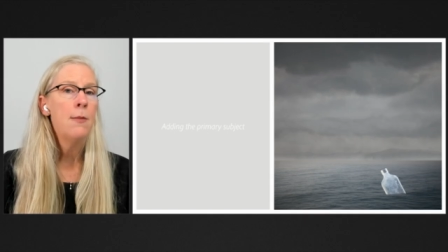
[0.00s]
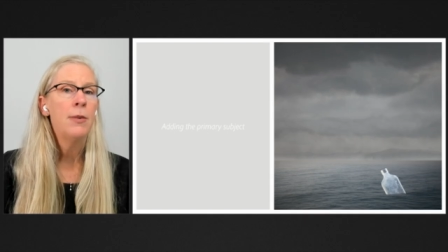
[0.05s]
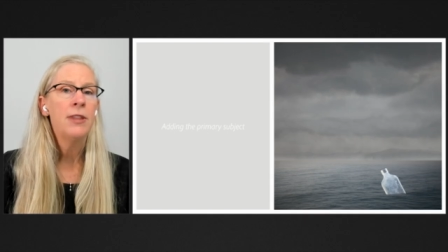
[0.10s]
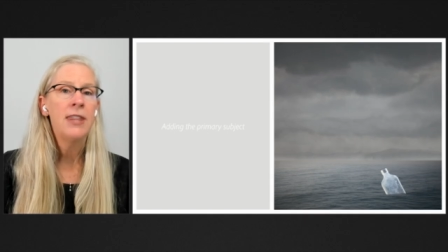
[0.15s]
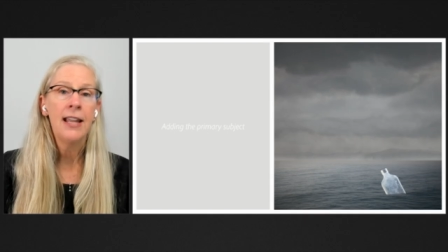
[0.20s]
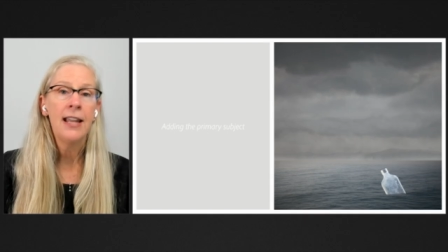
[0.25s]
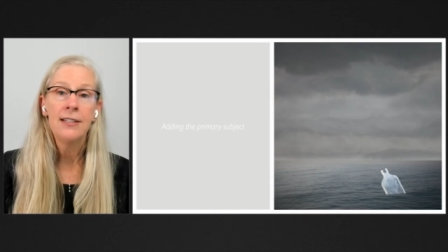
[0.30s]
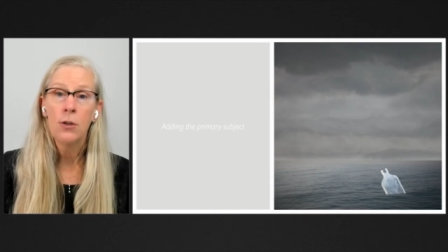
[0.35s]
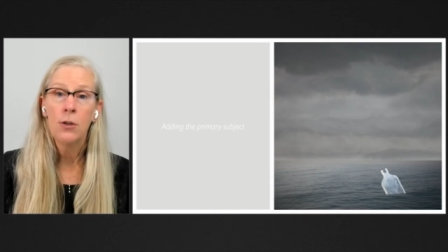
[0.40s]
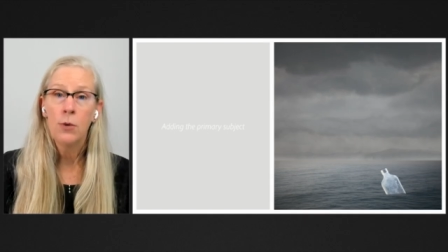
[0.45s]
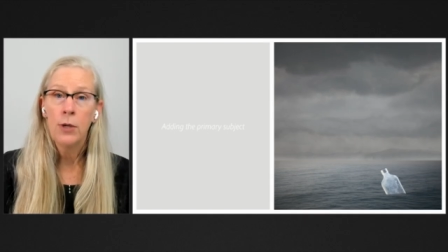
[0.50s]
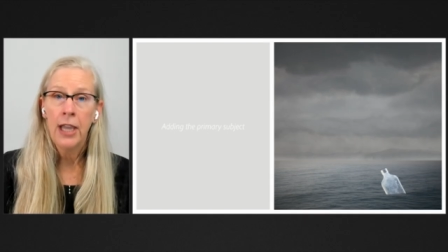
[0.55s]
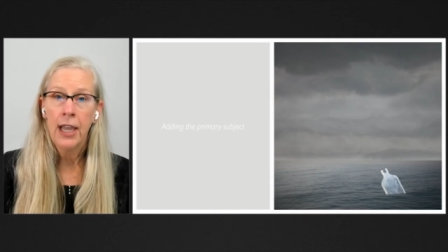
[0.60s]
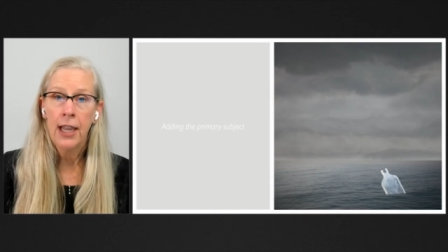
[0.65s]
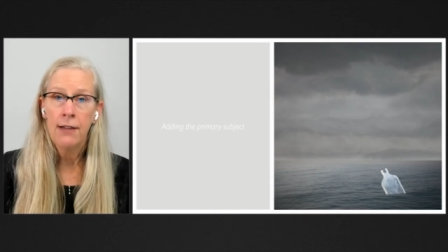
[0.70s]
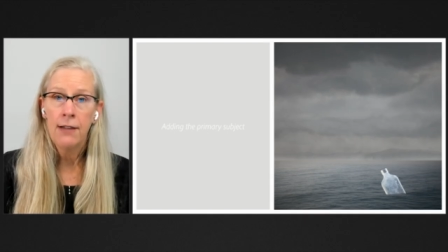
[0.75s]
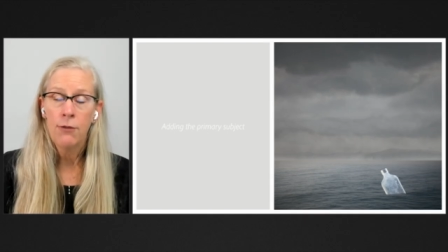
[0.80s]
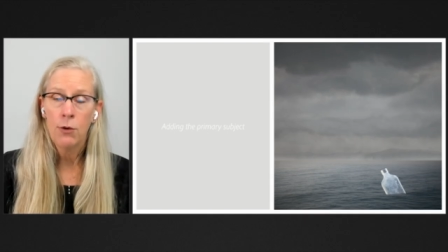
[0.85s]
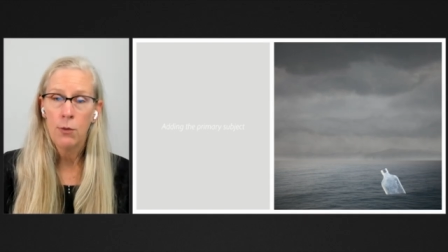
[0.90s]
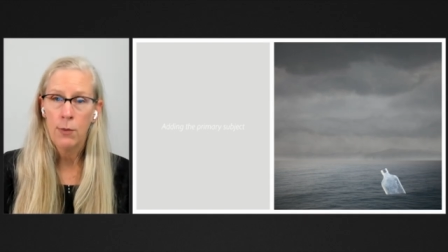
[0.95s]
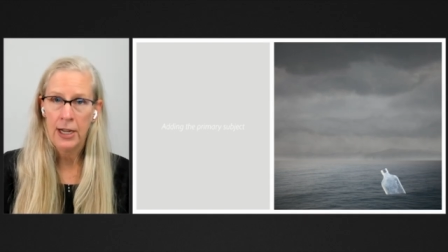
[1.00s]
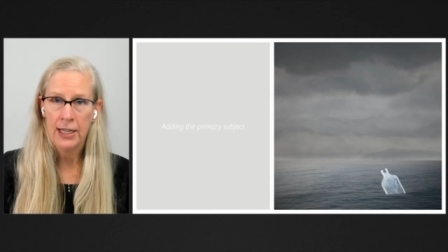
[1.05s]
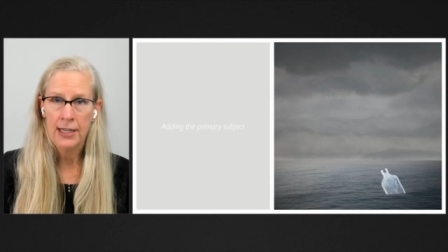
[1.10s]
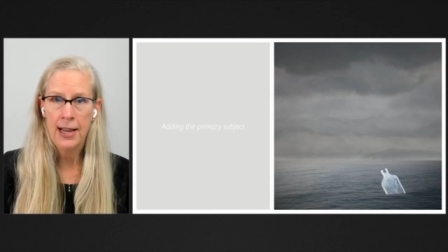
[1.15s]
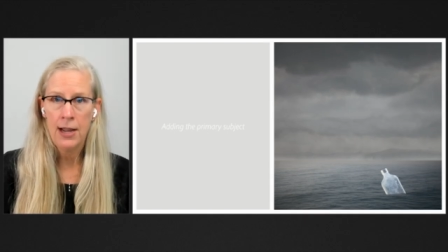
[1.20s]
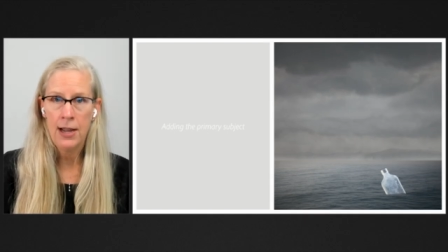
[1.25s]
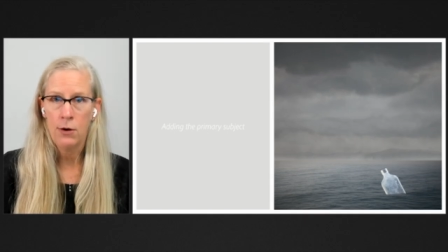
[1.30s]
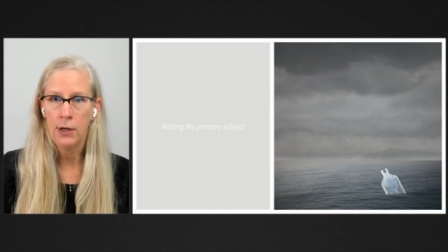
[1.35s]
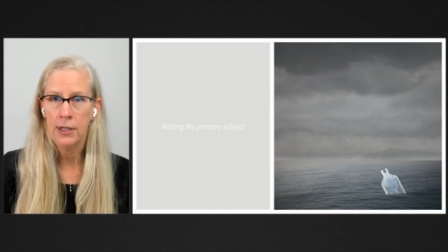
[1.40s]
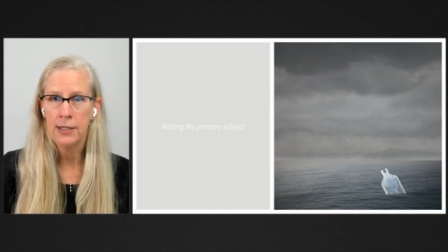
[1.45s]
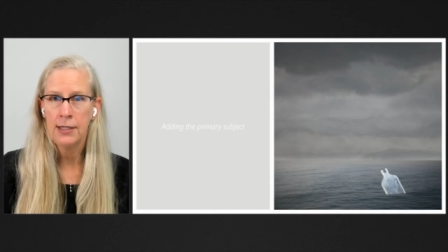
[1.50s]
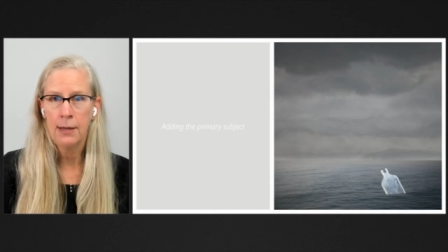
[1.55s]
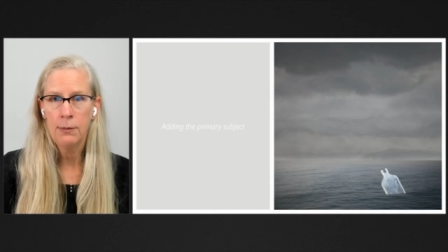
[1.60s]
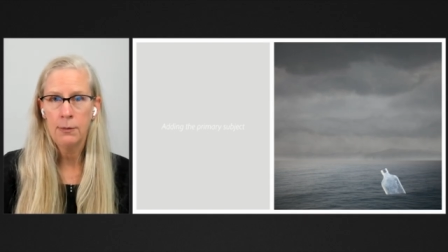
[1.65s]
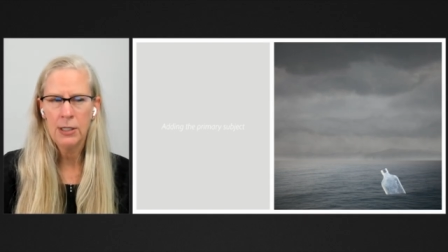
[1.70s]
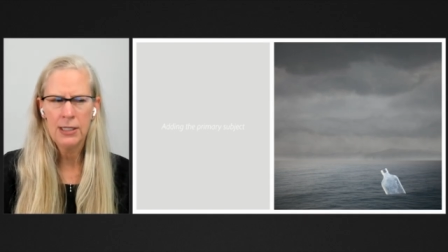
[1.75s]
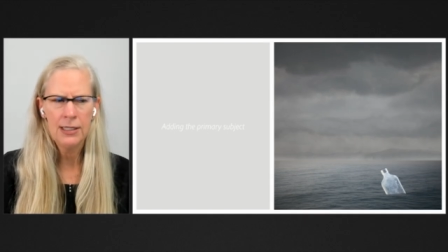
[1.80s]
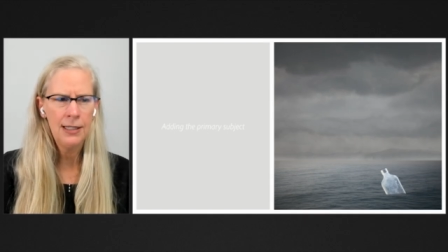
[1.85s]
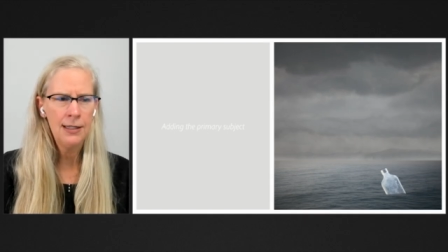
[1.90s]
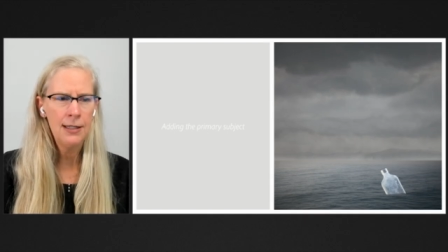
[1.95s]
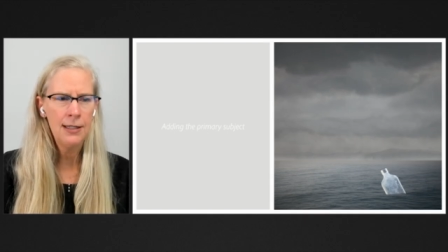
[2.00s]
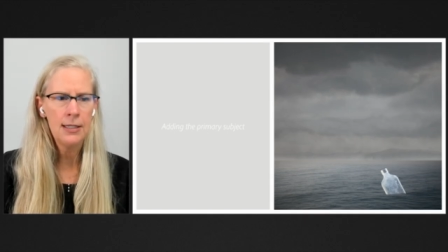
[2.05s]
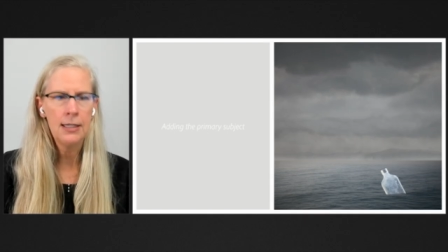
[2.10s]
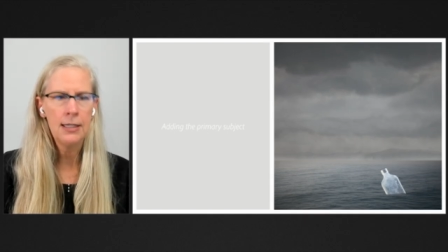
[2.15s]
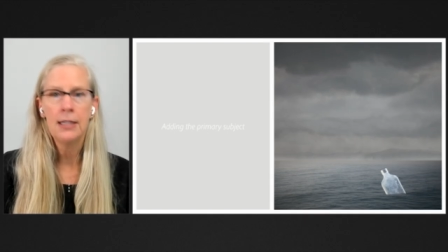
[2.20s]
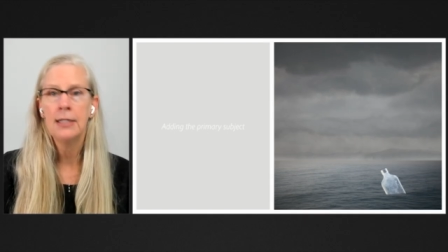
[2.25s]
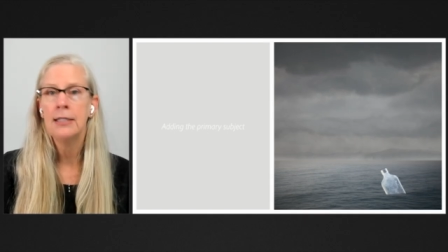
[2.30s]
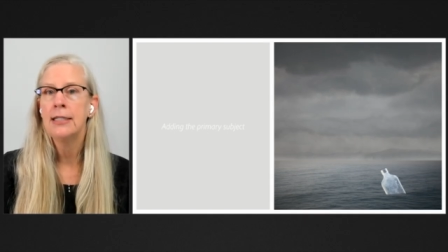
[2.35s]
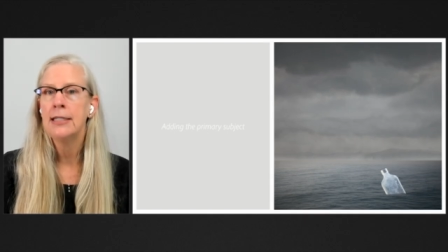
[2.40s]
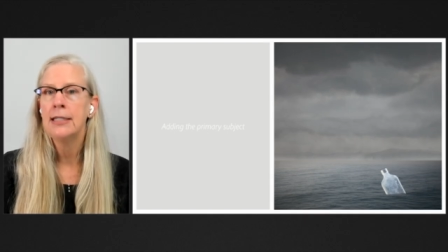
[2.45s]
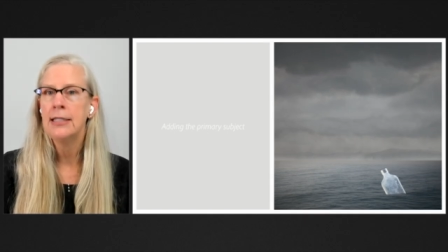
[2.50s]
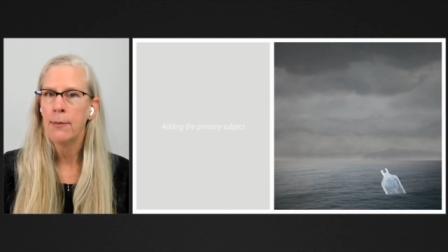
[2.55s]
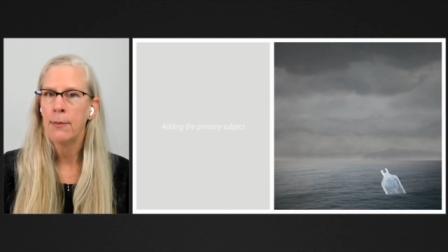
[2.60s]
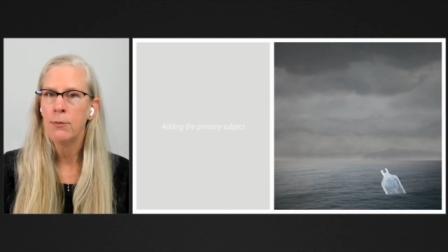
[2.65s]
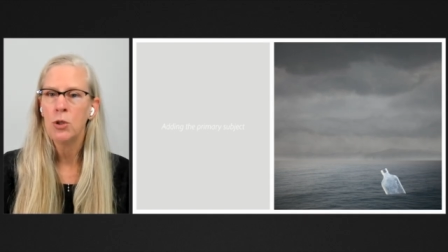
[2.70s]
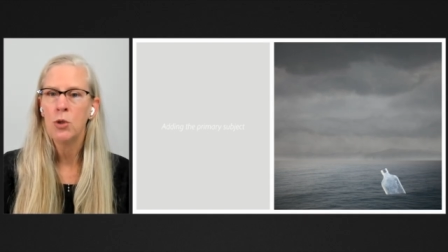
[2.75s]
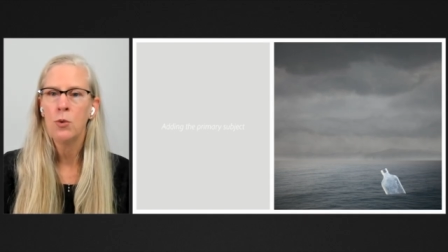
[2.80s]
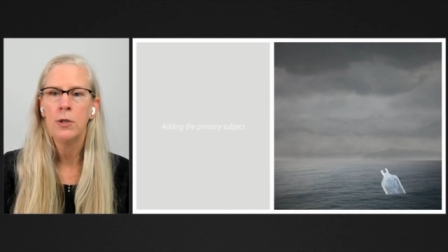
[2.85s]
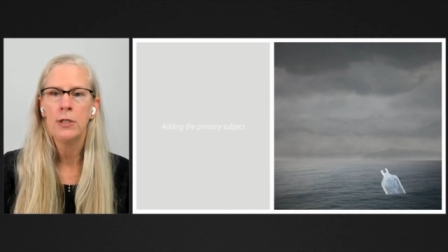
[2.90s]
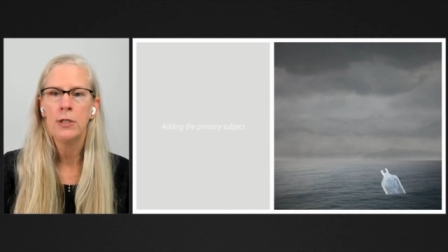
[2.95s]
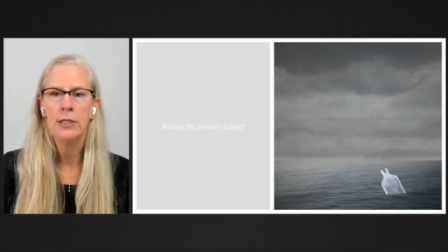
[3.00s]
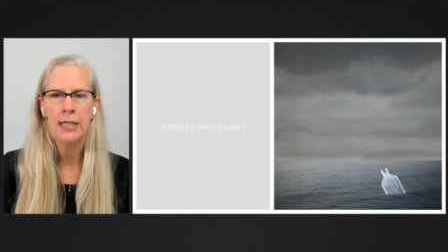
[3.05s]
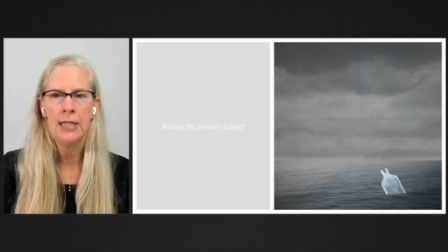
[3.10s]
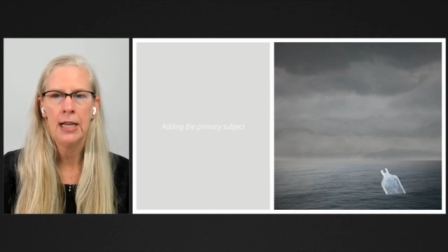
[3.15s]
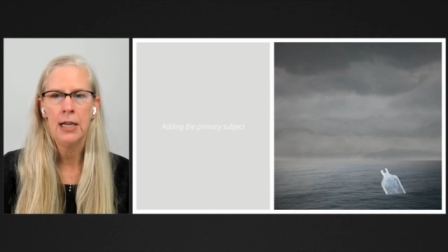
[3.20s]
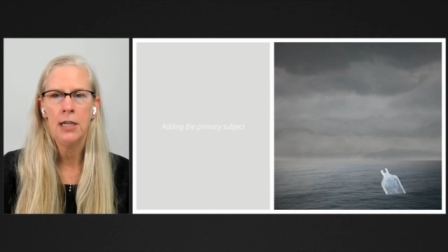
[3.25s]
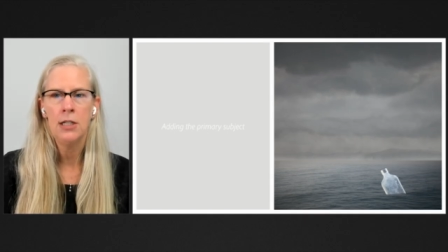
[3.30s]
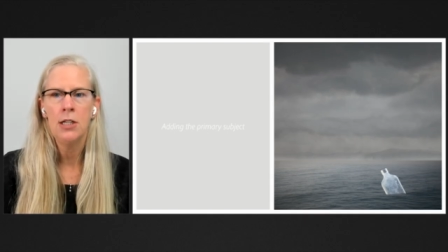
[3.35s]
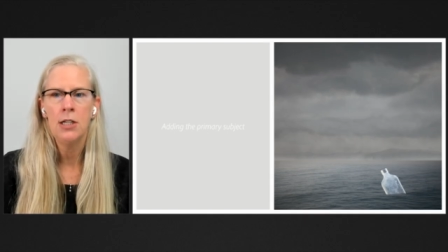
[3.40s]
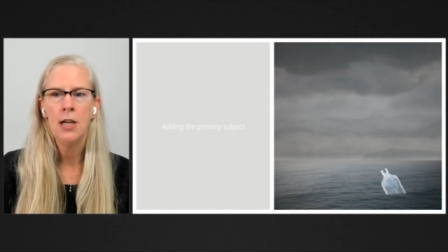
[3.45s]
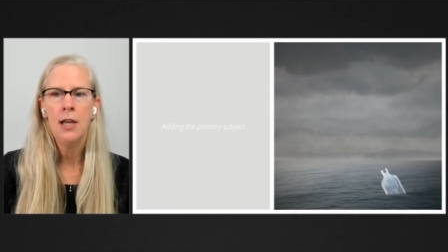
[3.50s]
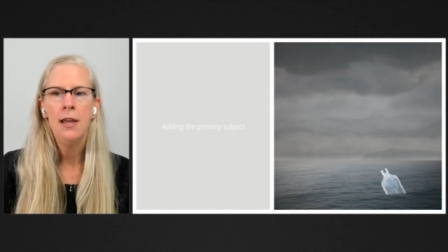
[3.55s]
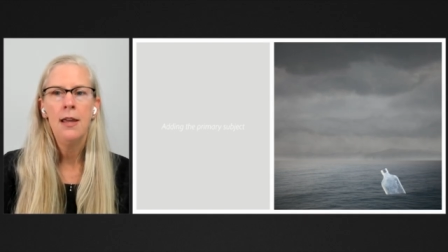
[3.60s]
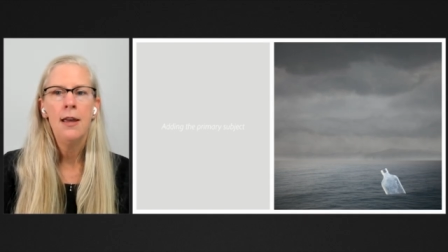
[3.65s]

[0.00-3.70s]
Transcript: But that's okay for right now, because I'm just in this conceptual stage.